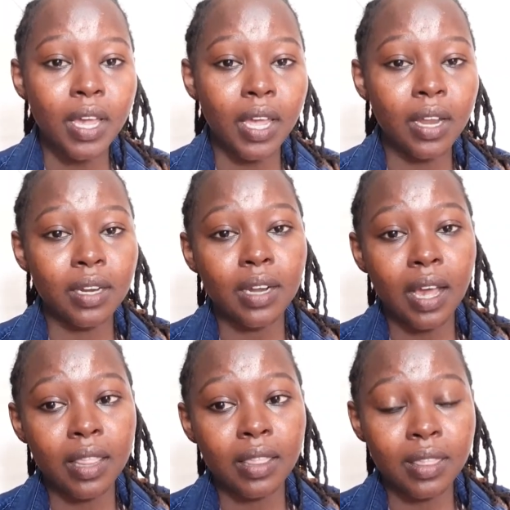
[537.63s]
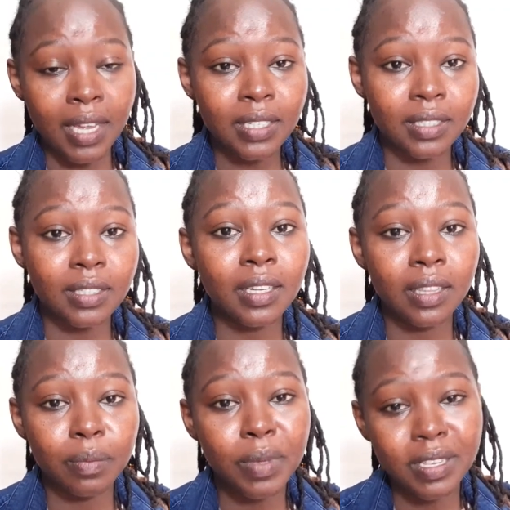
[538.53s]
and that is still
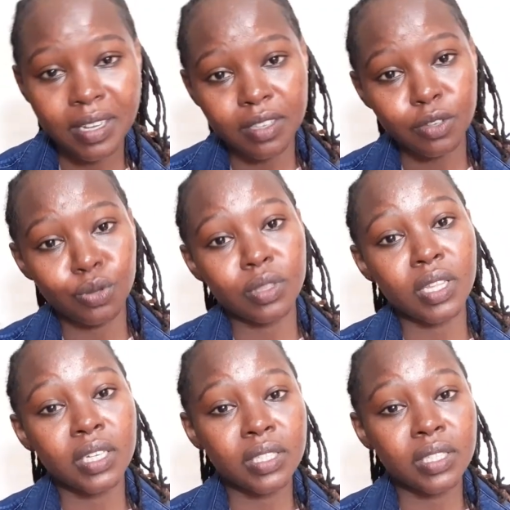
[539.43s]
the best decision that